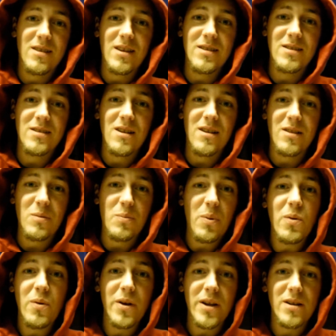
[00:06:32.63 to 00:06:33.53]
that's not the
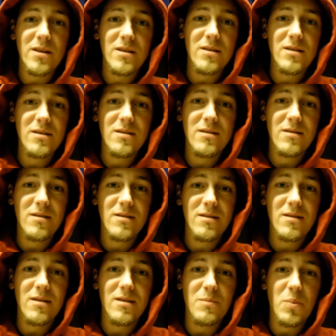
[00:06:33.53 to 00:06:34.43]
point.
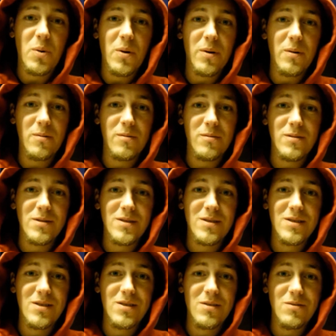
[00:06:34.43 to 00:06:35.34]
The point
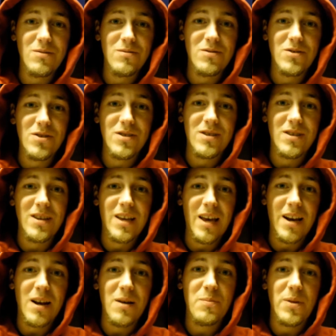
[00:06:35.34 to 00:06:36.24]
was to just
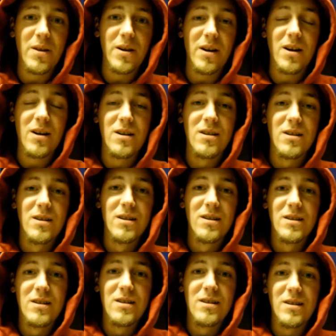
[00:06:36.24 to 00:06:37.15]
get up there
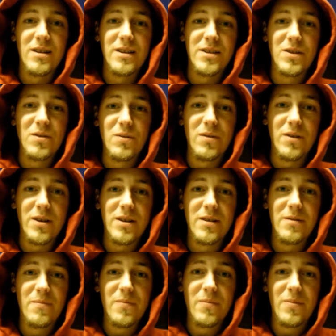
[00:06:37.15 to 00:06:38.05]
and do it
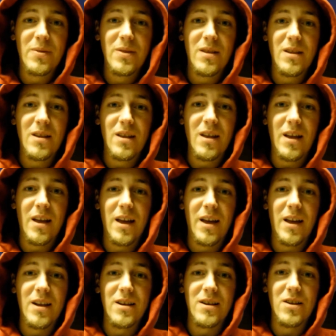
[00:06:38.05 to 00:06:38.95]

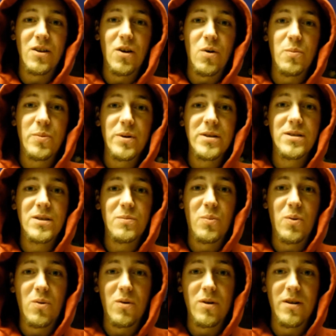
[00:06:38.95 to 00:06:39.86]
and, you know, be
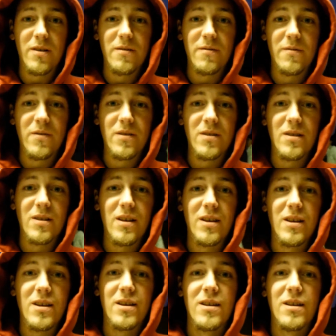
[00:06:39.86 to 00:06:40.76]
supportive and
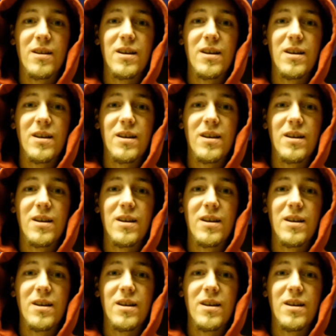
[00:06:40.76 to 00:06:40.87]
like